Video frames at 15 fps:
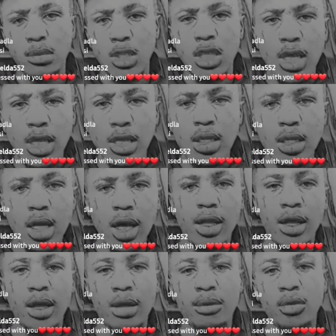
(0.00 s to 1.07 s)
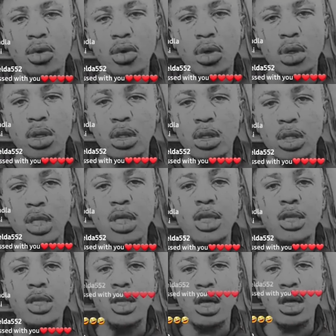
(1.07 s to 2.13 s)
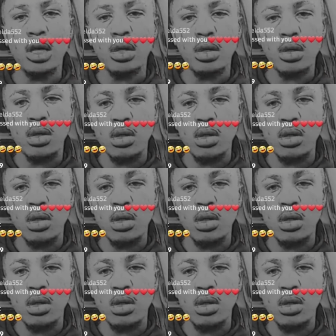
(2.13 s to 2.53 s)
In yana, in le.